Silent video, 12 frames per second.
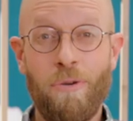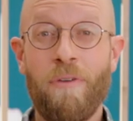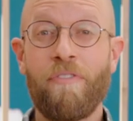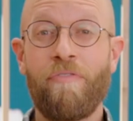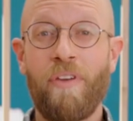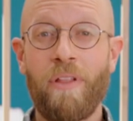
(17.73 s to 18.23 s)
you
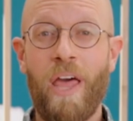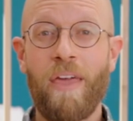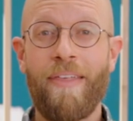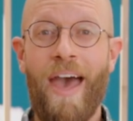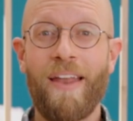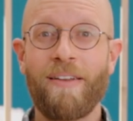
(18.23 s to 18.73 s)
ever feel like
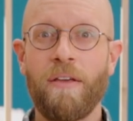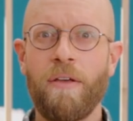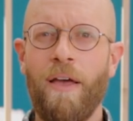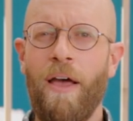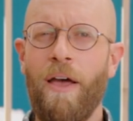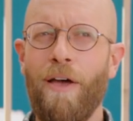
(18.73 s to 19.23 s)
that?
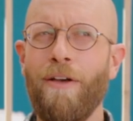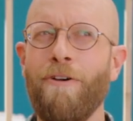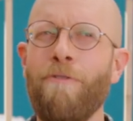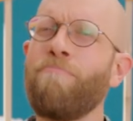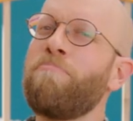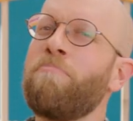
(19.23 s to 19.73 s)

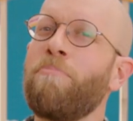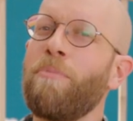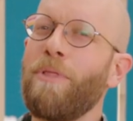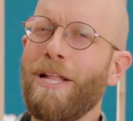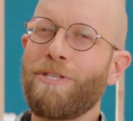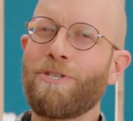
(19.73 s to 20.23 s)

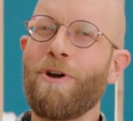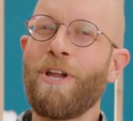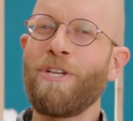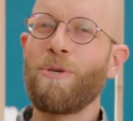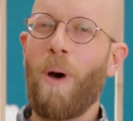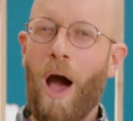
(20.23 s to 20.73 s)
Let's turn
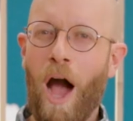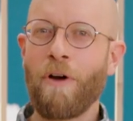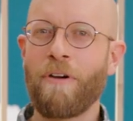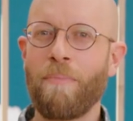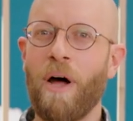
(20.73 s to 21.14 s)
into a hungry